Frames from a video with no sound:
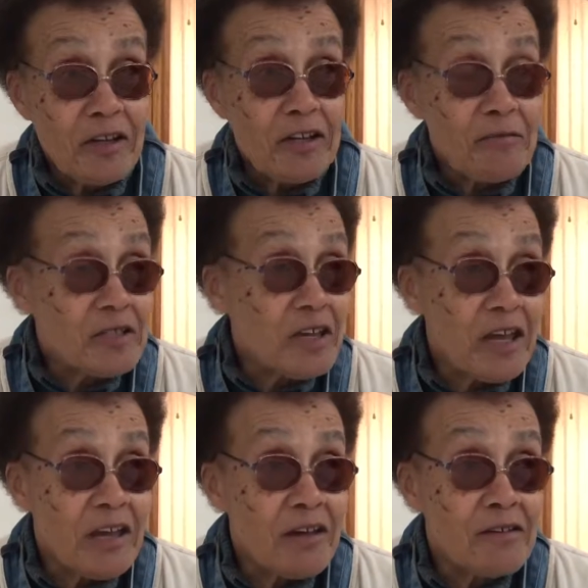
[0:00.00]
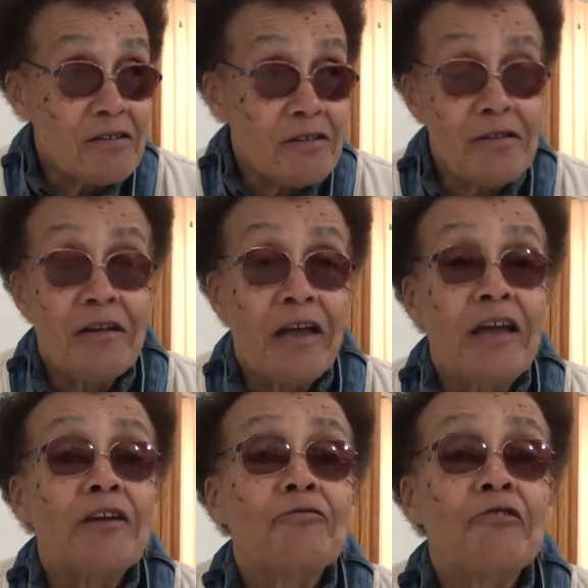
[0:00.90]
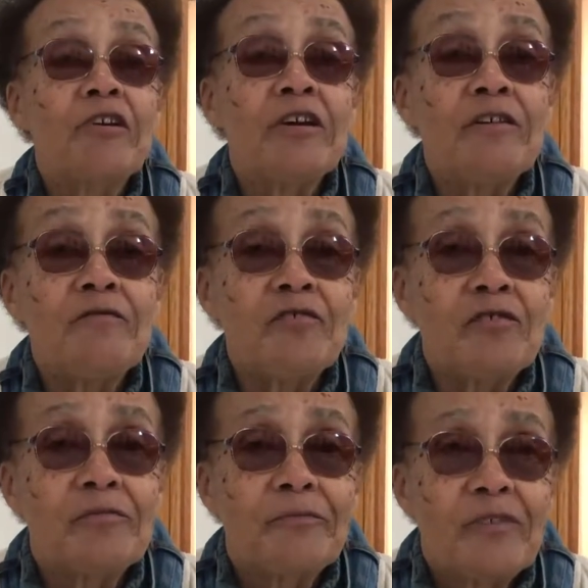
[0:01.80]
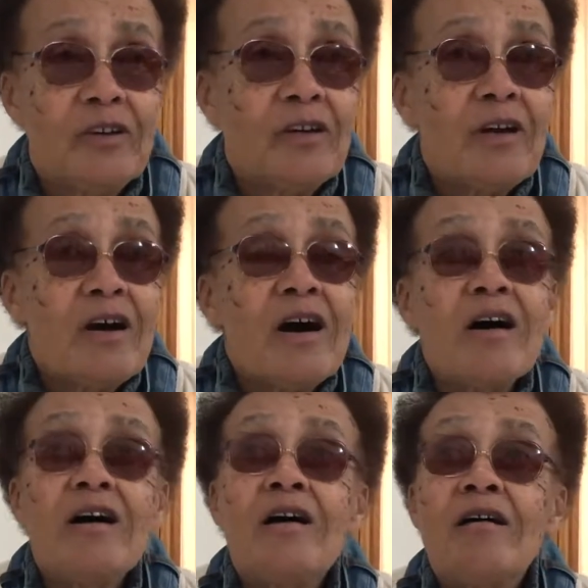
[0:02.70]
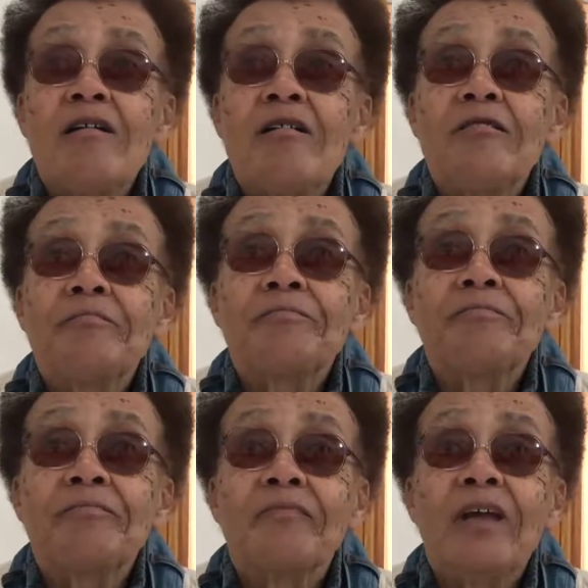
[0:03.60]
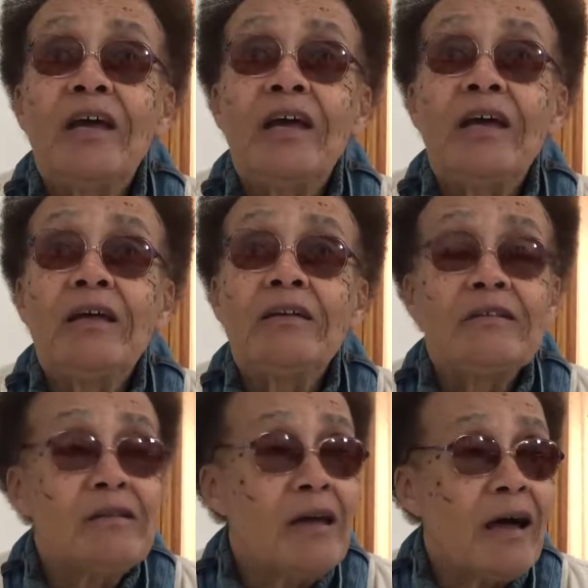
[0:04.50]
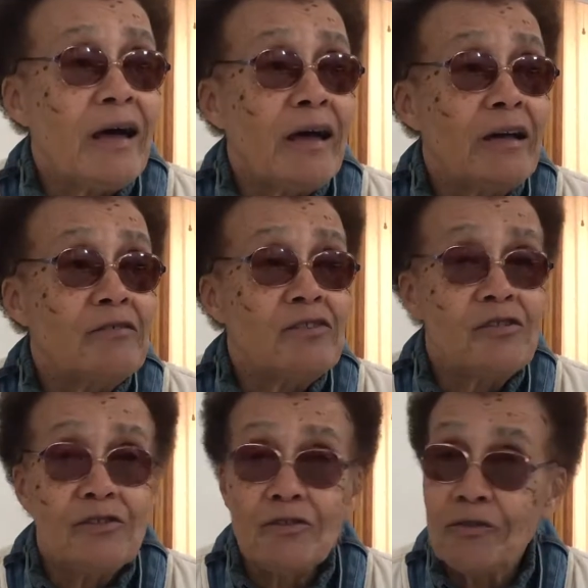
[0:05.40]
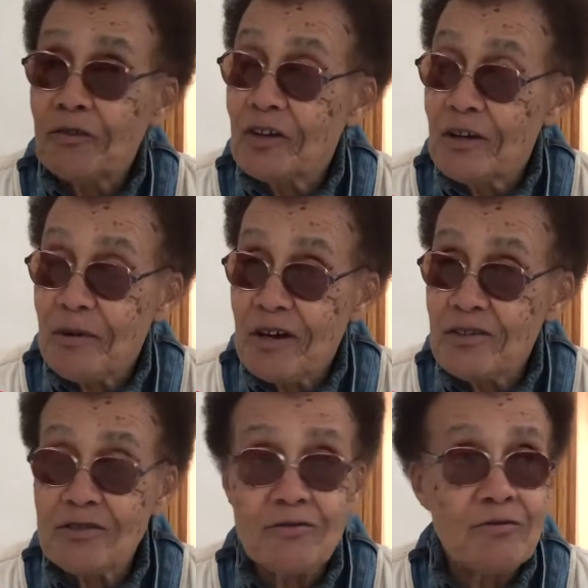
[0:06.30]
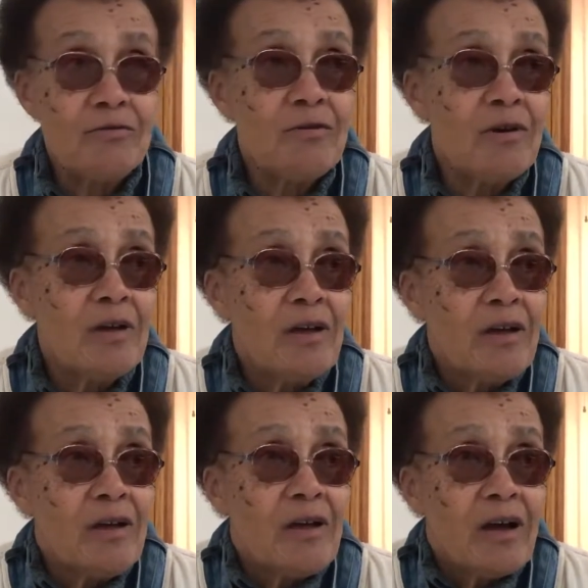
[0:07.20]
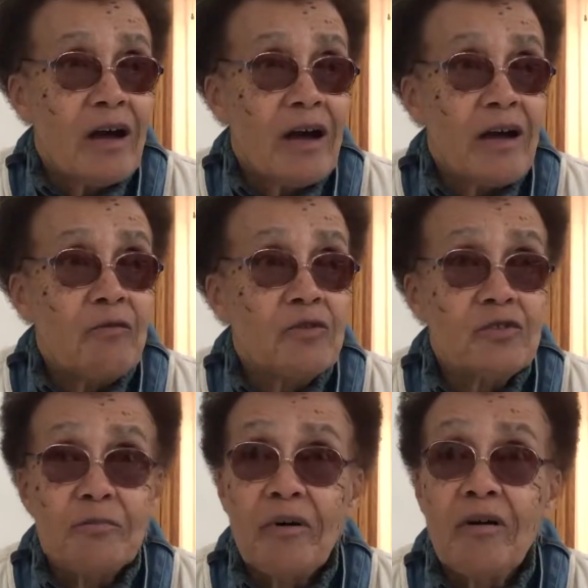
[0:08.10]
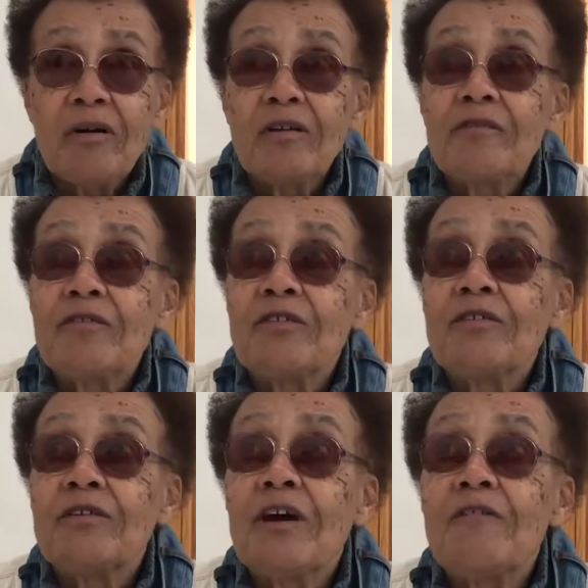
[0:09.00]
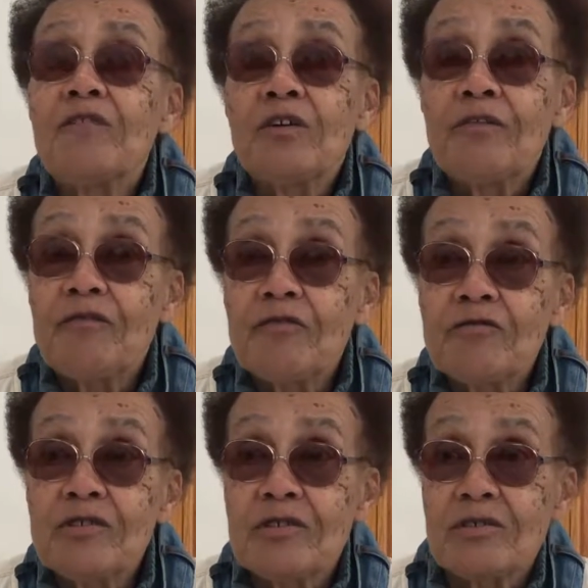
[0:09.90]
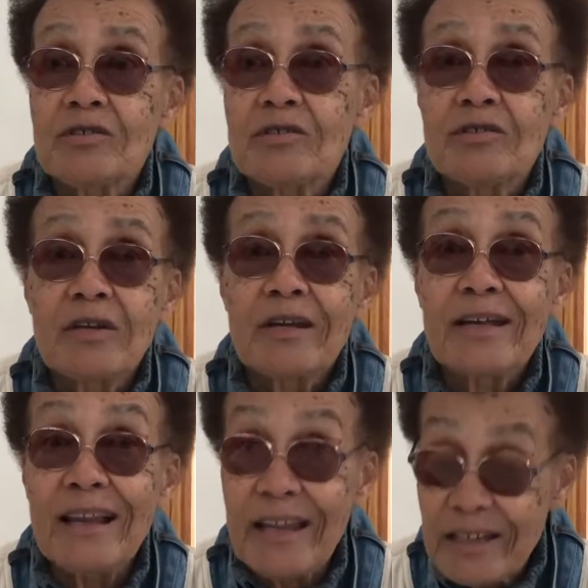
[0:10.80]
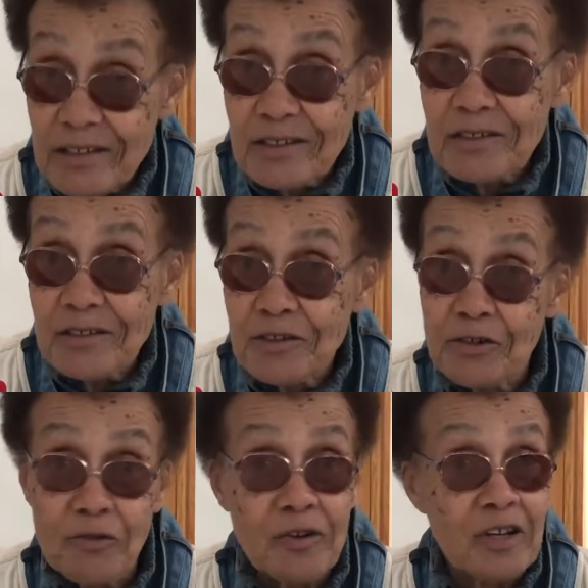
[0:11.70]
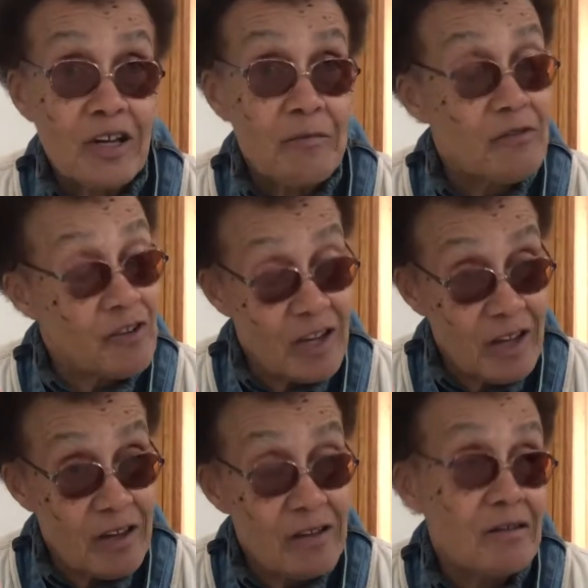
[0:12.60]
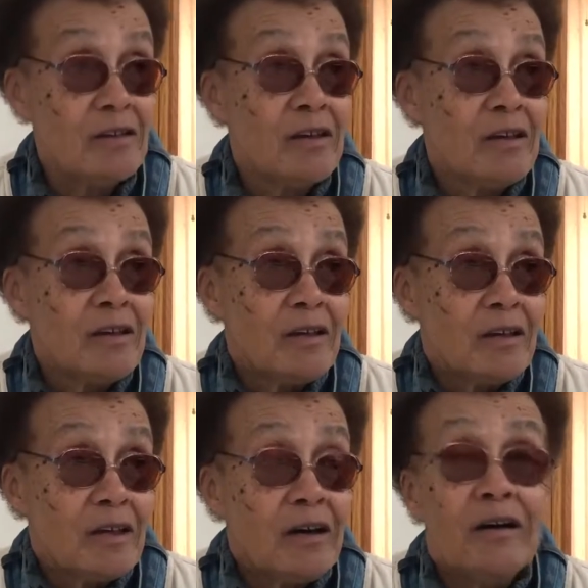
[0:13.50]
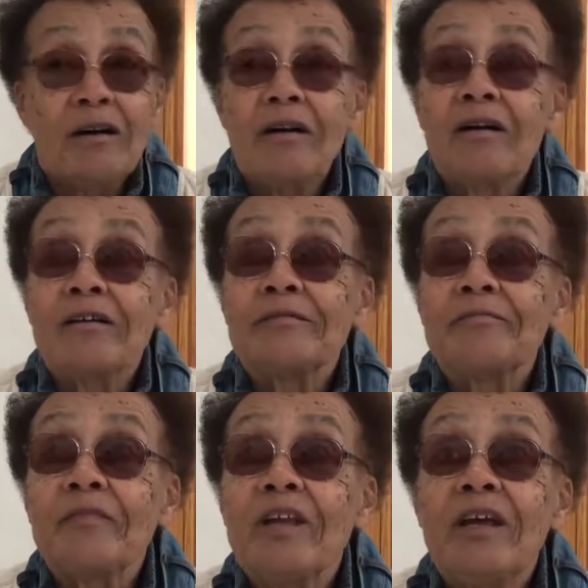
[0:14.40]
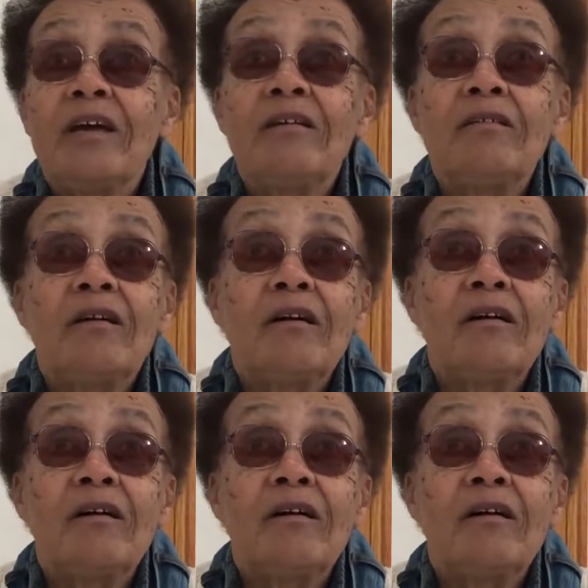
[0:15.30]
My name is Ann Graves, uh, and I attended Notre Dame High School. I was a part of the very first classes that Notre Dame ever had, uh, and